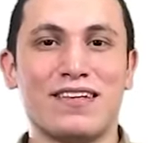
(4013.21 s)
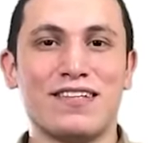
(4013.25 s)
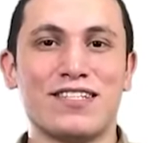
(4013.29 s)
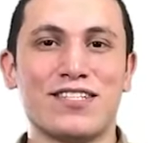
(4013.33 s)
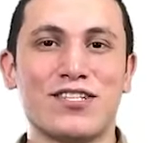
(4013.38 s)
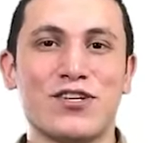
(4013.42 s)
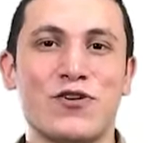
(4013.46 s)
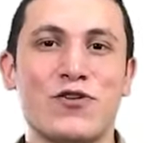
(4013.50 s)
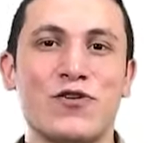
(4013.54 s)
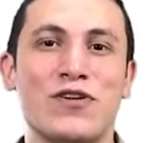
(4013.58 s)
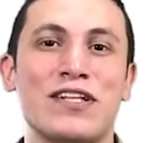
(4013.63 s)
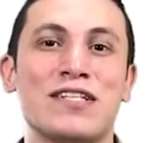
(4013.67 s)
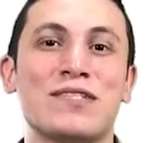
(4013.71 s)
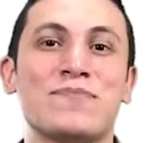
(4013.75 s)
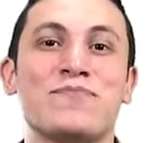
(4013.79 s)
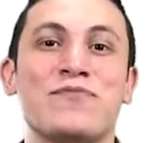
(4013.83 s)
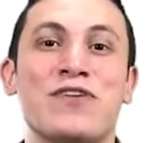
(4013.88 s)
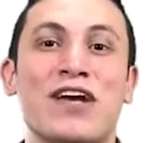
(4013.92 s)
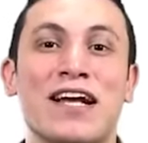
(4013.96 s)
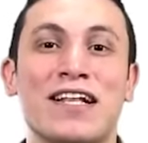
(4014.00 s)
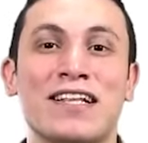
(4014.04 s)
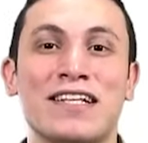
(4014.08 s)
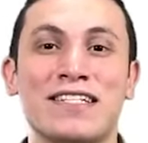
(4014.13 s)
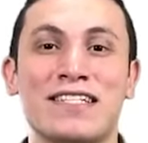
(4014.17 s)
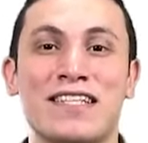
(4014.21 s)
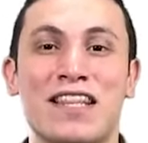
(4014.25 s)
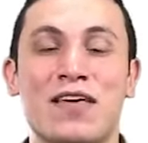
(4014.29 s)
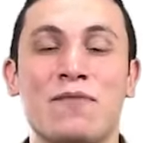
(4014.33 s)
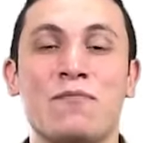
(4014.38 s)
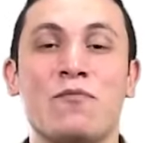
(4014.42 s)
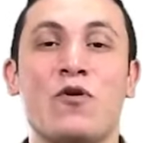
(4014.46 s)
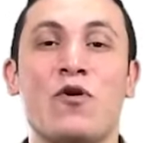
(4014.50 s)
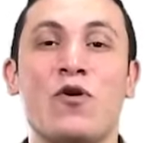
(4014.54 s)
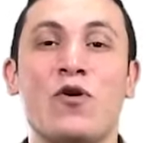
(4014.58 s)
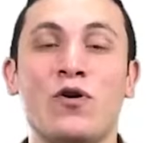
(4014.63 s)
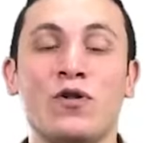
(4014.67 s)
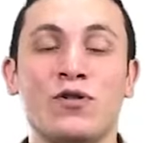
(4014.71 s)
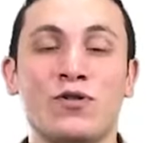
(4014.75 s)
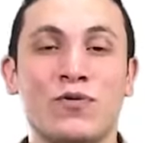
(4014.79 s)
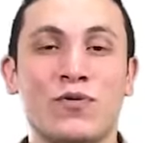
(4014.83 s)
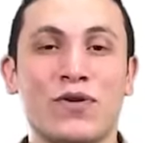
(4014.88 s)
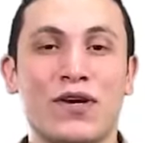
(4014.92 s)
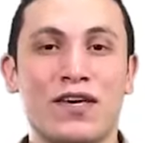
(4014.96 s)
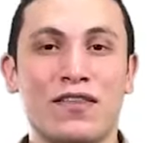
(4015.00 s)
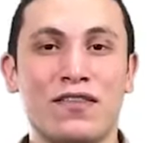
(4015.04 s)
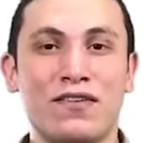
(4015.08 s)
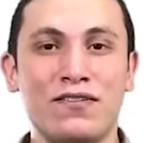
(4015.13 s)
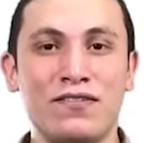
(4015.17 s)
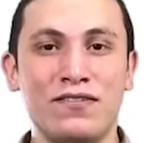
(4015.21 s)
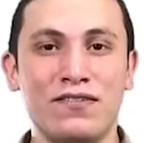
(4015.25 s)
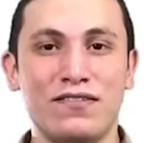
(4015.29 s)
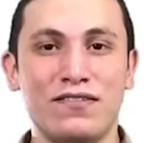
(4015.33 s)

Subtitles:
so let's practice them all together